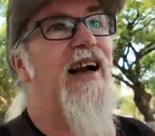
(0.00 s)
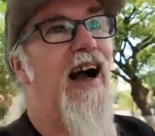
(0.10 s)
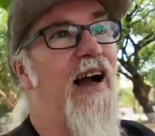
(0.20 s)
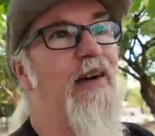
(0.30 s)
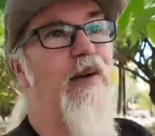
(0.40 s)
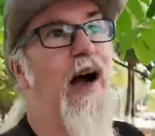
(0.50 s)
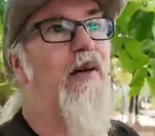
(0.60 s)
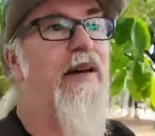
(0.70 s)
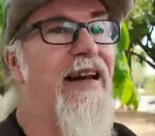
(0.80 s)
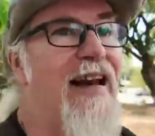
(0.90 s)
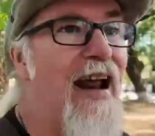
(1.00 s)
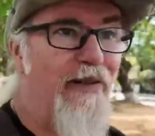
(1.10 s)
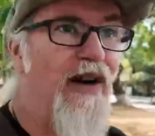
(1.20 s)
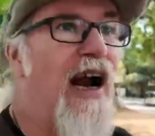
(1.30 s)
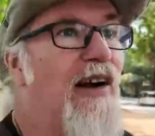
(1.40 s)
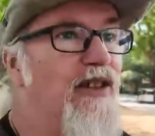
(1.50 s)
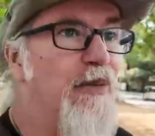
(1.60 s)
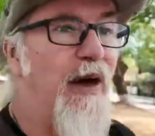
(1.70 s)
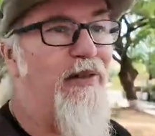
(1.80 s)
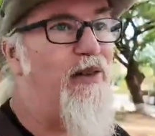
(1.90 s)
I, I would never have to
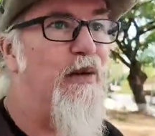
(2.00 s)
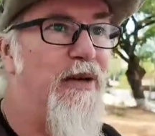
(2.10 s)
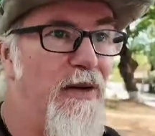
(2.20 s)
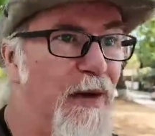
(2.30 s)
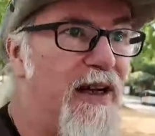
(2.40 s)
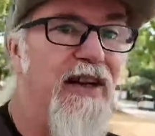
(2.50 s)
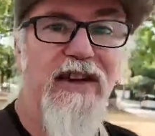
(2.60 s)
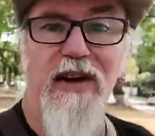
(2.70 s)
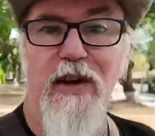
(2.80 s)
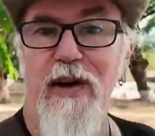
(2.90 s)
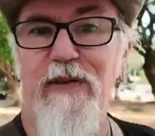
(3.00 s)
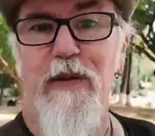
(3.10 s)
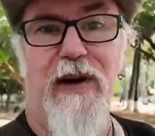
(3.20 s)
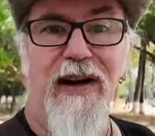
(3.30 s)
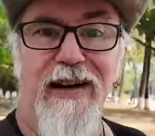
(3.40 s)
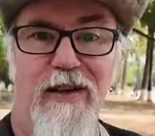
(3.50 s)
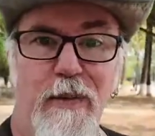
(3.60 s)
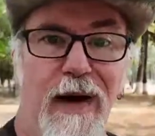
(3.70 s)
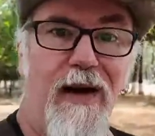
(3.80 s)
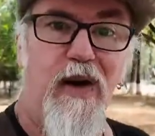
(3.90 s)
pay for a meal because I know everybody I
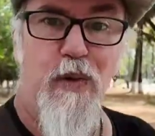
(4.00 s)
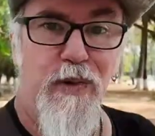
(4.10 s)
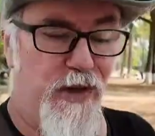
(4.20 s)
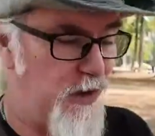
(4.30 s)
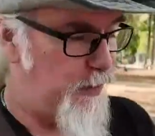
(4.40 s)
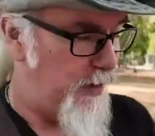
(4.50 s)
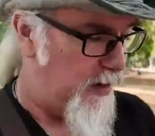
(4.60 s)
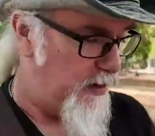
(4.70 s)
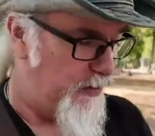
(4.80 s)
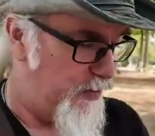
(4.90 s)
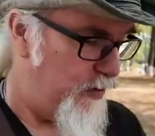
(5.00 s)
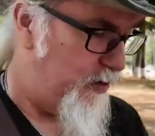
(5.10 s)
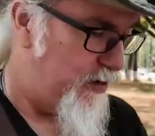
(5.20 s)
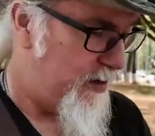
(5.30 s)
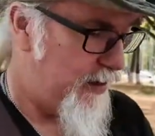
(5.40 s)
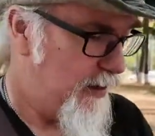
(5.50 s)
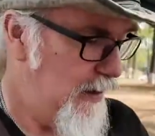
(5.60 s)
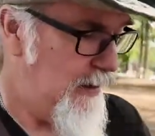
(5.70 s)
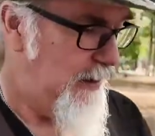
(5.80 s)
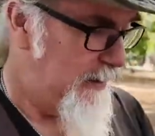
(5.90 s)
know back home would just be on their phones
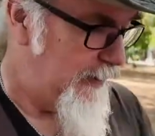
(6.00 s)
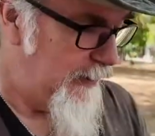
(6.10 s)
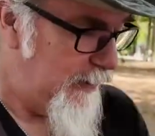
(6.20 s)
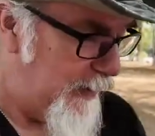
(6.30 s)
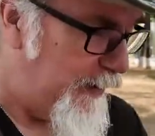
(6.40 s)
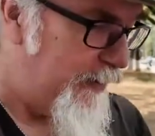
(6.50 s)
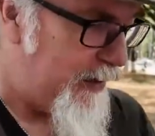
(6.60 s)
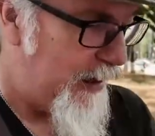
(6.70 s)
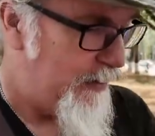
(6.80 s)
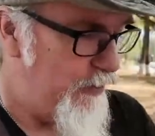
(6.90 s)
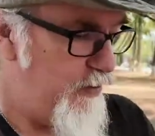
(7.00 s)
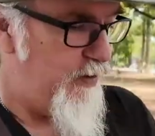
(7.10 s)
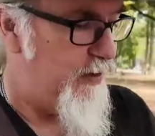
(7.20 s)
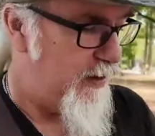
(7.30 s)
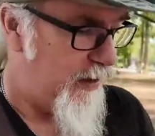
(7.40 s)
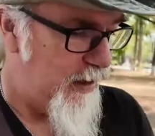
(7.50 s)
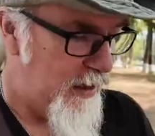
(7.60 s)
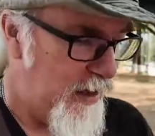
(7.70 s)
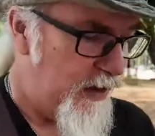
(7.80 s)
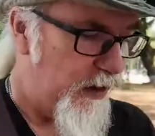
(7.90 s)
uh, Dave.
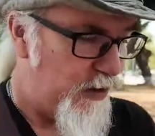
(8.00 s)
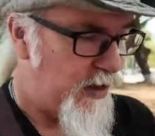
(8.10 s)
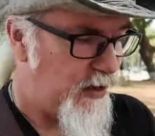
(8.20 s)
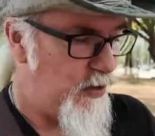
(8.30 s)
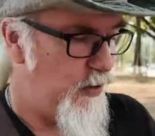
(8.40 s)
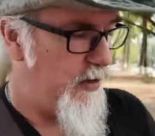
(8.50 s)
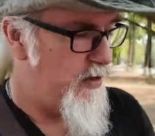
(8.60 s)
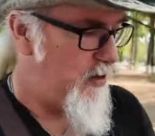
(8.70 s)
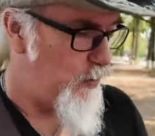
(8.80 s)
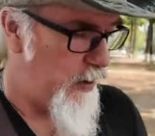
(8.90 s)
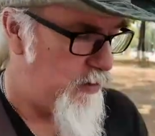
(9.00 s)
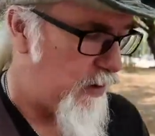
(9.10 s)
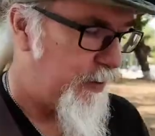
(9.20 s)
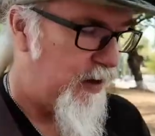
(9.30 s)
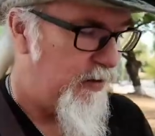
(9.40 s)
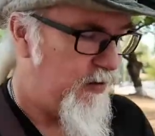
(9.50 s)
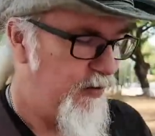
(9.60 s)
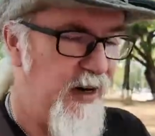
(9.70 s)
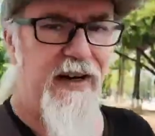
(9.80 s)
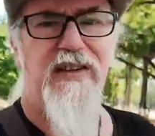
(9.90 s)
Notice that too. You can see the weight dropping off the
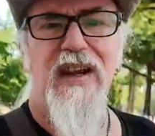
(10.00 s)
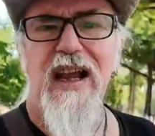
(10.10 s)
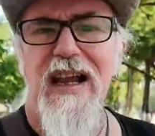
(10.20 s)
face.